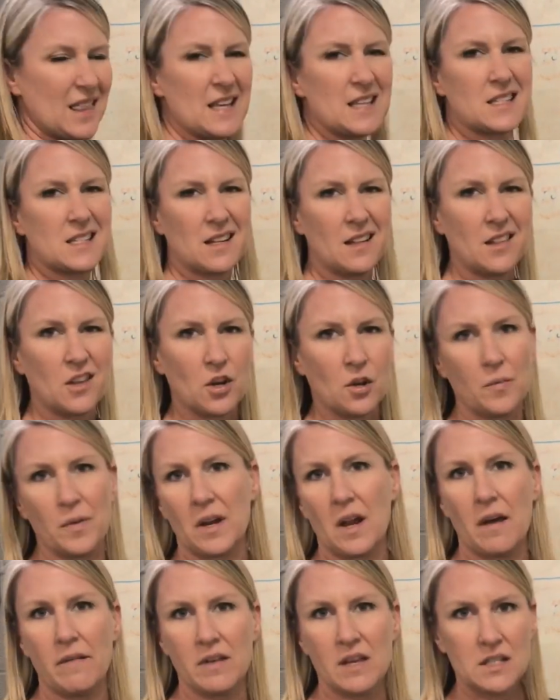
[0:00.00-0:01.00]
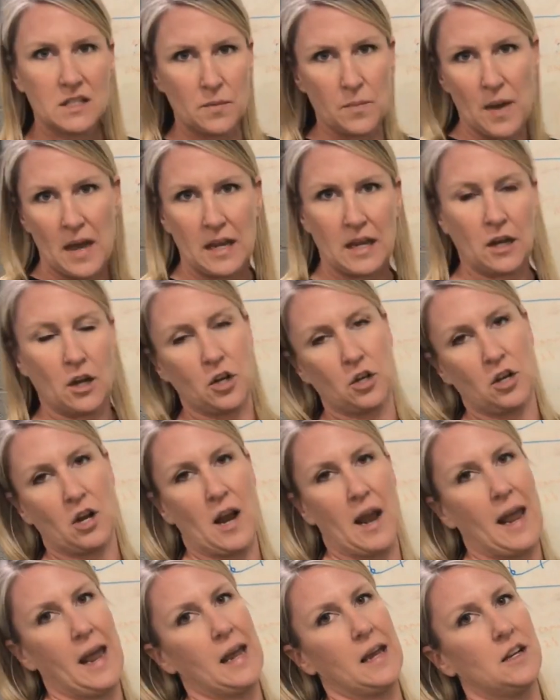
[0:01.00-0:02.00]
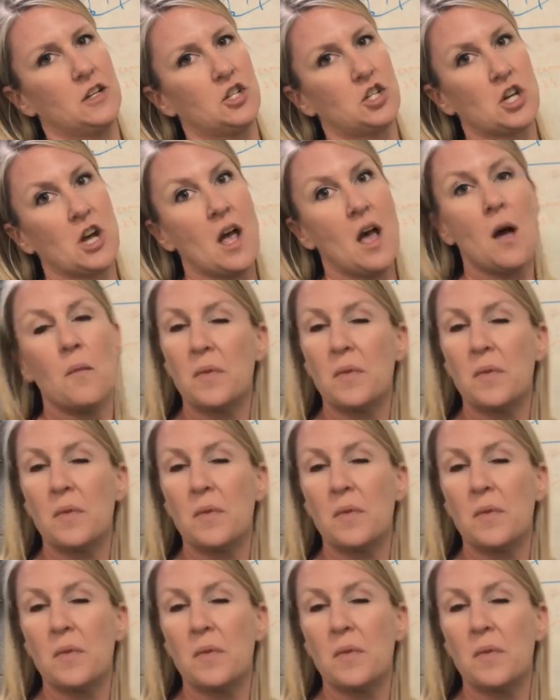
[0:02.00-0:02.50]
least a little bit of it, depending on your age.